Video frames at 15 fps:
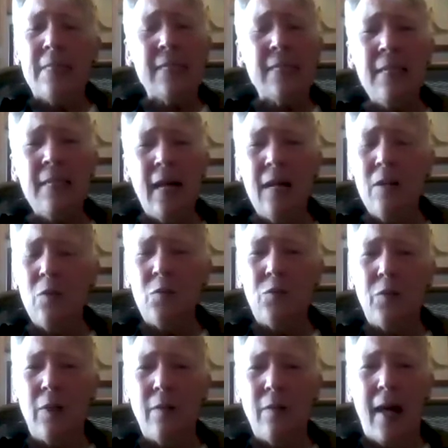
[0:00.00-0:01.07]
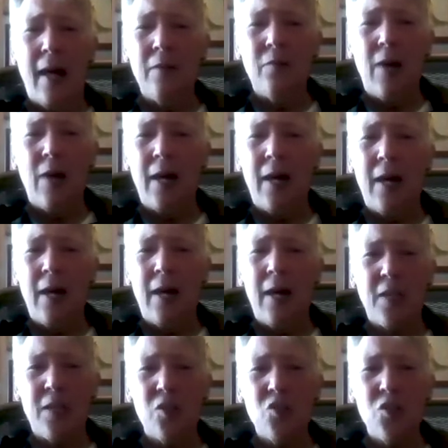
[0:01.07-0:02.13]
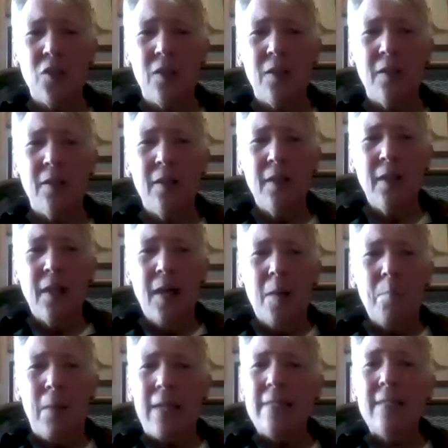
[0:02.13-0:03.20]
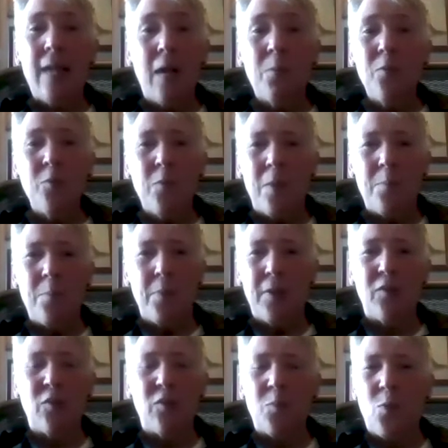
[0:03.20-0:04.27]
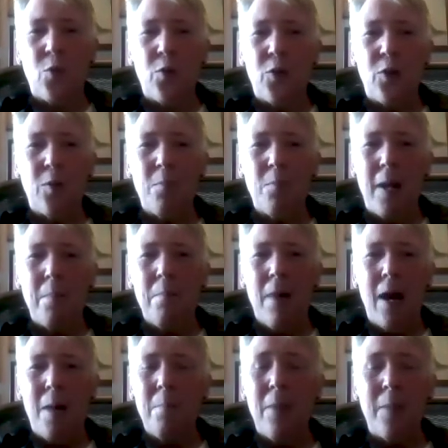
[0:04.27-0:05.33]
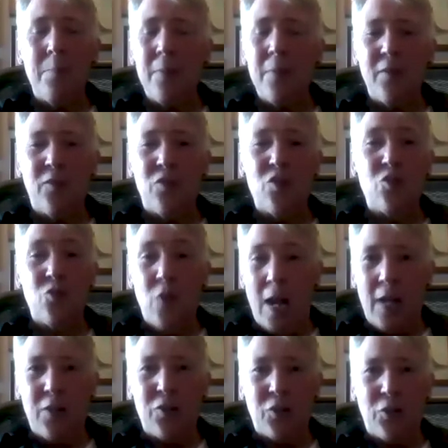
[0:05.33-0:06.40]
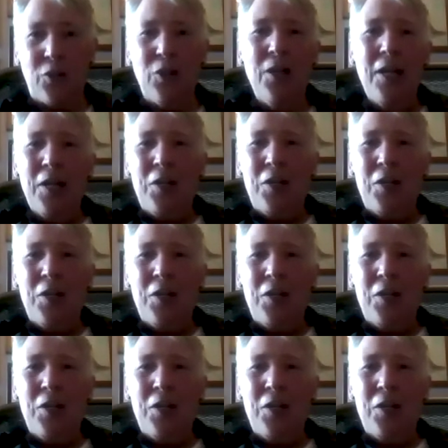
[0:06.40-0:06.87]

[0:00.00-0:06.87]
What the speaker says: didn't have a lot of higher education. My dad was my biggest supporter, my mom, my biggest detractor,